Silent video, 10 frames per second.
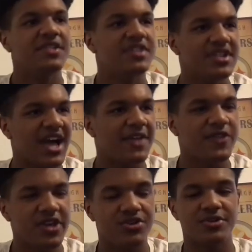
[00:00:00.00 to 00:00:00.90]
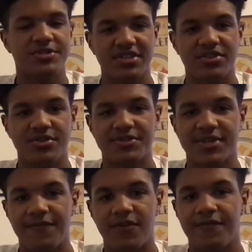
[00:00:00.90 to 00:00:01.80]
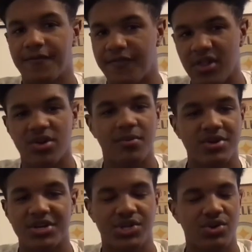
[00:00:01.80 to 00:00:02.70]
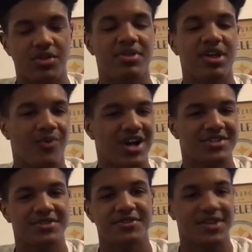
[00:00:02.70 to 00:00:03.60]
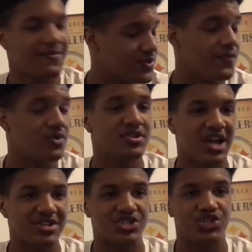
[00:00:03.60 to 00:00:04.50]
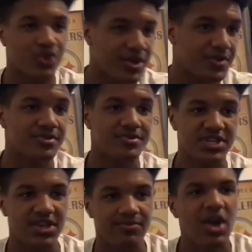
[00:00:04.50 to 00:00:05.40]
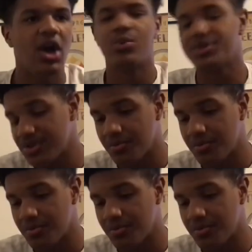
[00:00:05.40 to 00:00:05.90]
then I think you're setting yourself up for failure, because you're going to play round to the San Francisco 49ers strength of their team, which is their